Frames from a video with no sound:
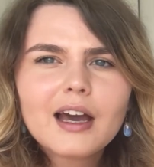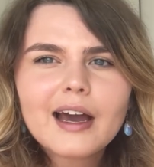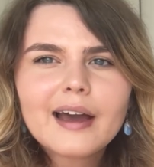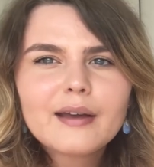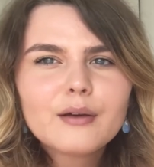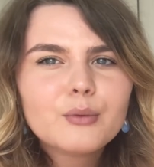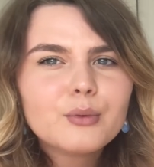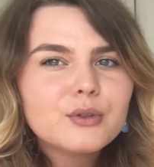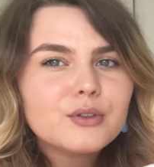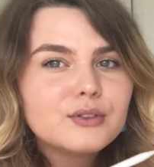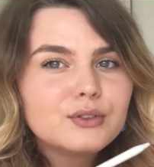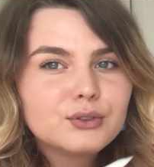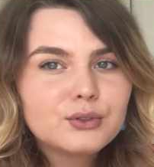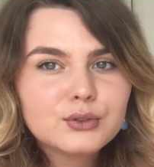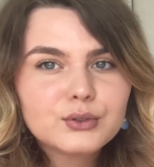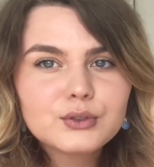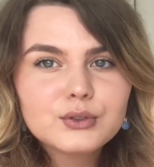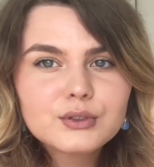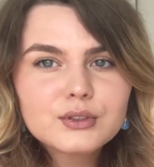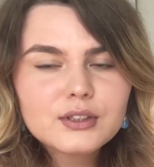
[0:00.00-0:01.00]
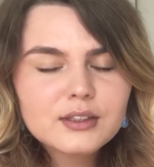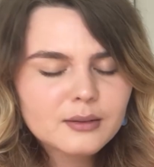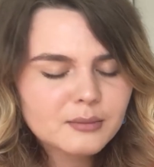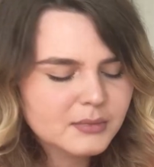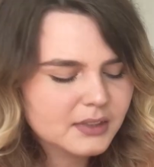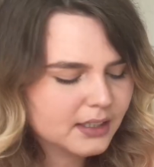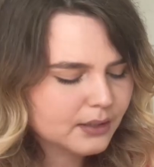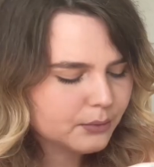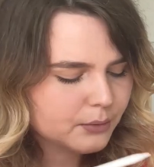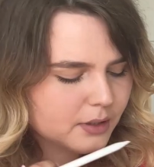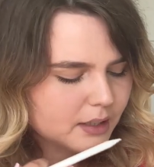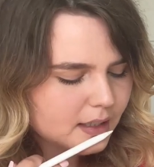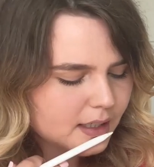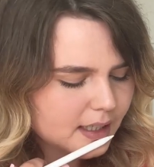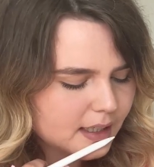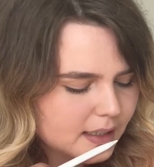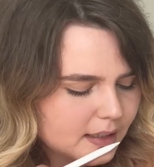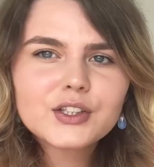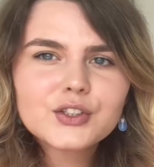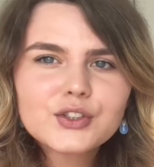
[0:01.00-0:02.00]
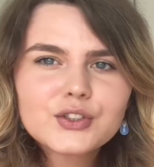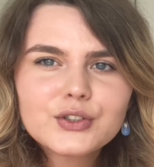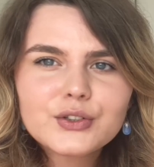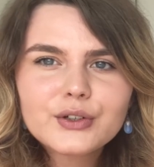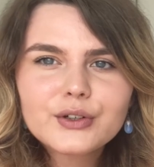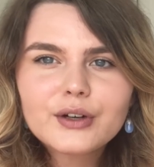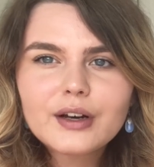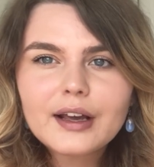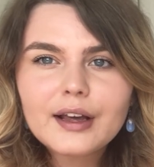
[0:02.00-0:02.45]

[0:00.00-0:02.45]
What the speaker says: I wanted to do something with that texture,